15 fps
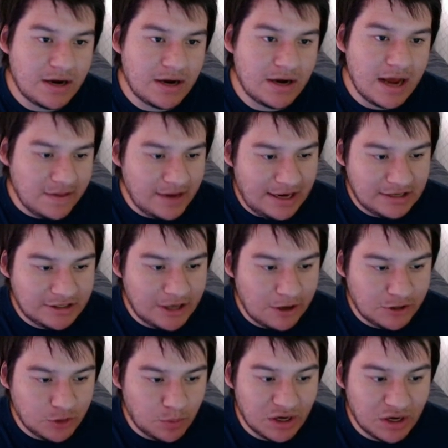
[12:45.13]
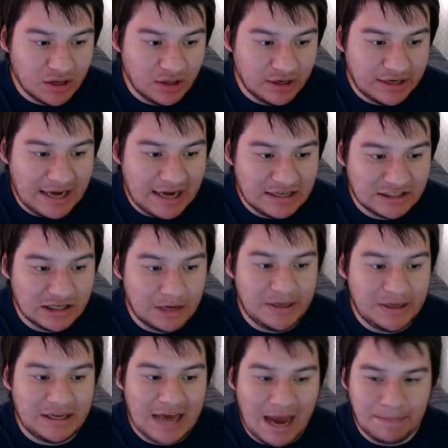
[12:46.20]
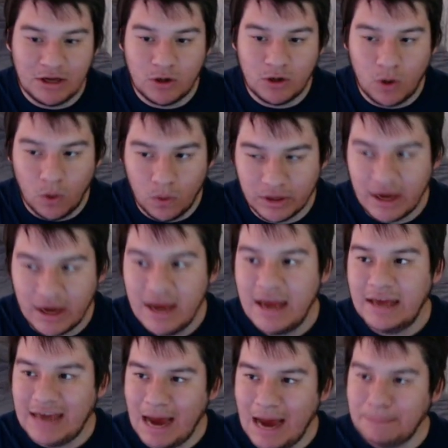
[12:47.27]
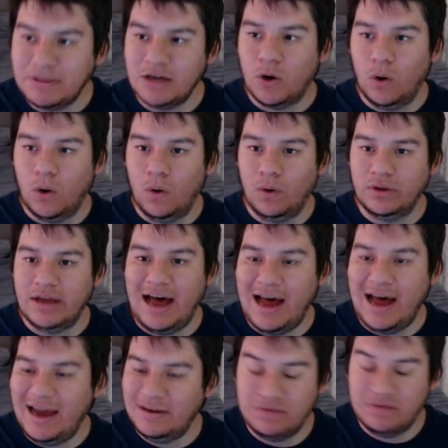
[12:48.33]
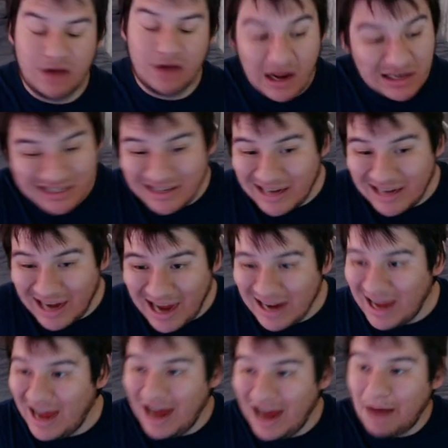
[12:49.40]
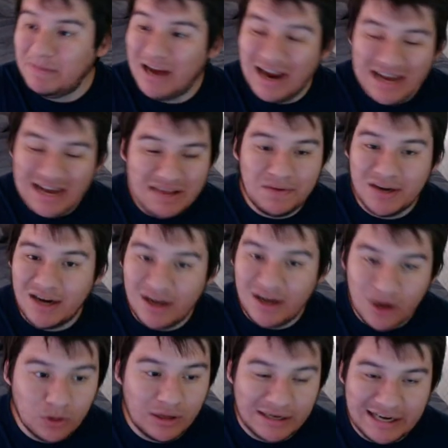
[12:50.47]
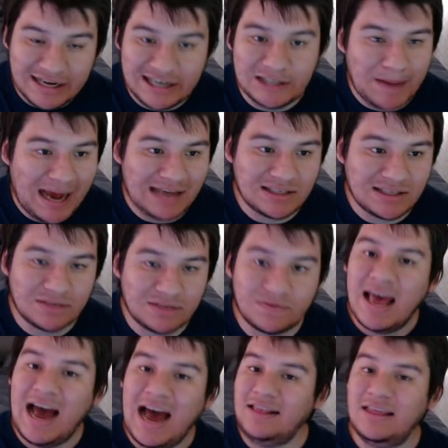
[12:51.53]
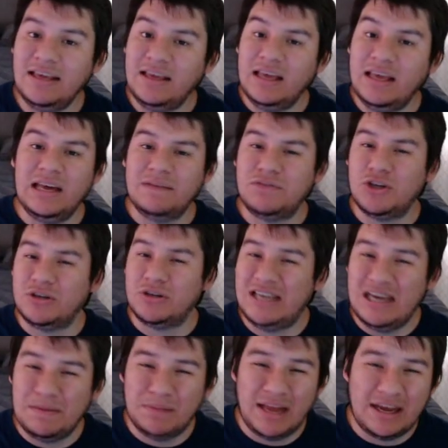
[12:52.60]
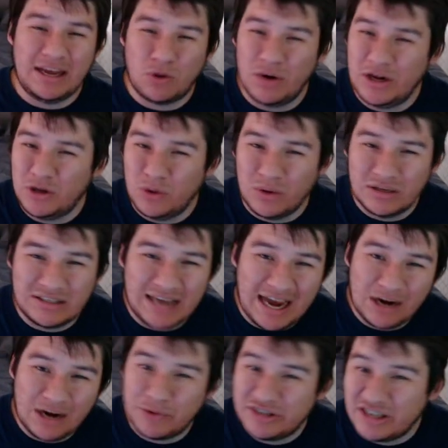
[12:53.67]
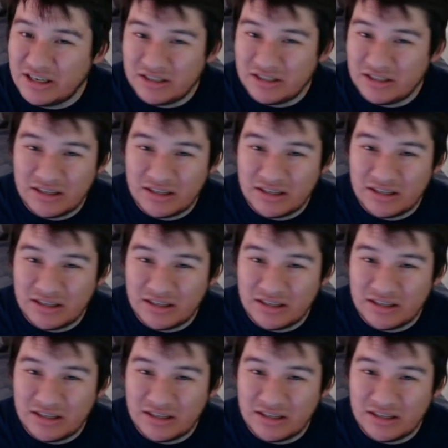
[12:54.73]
The next character we're going to look at is going to be Captain Cold. Captain Cold, honest to God, I'm not even going to go look at his passive. I think he gives your team like critical attack resistance